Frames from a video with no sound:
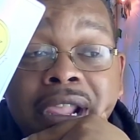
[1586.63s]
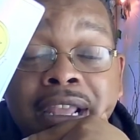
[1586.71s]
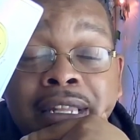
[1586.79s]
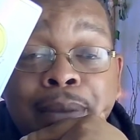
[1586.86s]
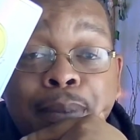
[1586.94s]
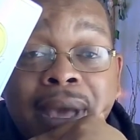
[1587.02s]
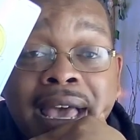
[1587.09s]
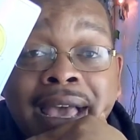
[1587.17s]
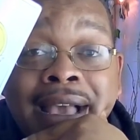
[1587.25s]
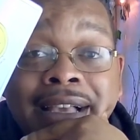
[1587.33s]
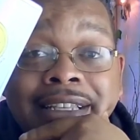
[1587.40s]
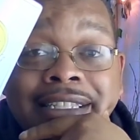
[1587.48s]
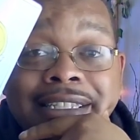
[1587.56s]
in the
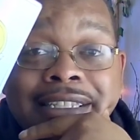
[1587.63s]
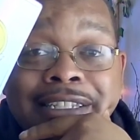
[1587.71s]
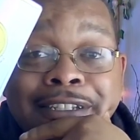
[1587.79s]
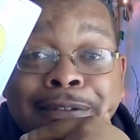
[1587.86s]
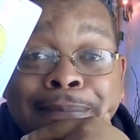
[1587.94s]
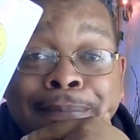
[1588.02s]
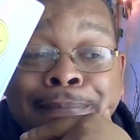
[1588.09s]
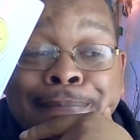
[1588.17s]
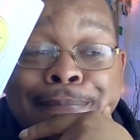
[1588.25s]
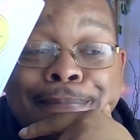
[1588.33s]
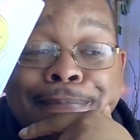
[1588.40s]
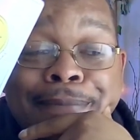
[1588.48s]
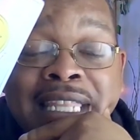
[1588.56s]
past,
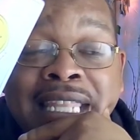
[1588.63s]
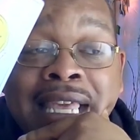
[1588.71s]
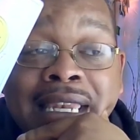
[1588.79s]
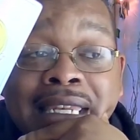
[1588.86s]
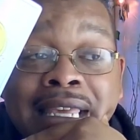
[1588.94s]
and that